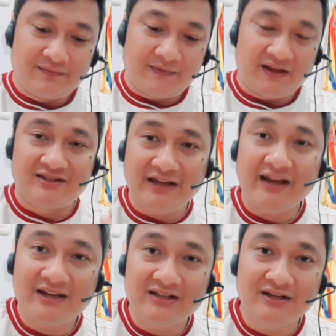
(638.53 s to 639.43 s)

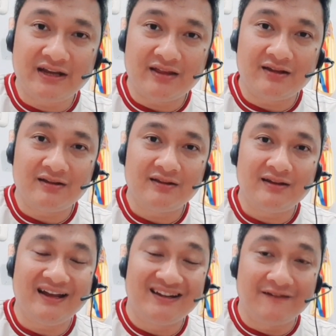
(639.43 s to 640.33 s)
attacking together
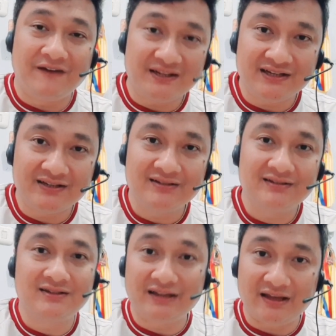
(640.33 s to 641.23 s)
and defending
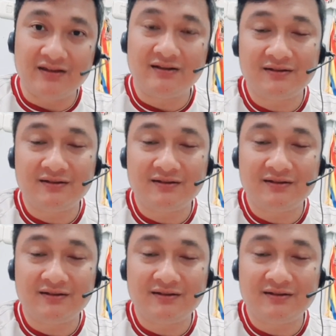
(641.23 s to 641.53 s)
together.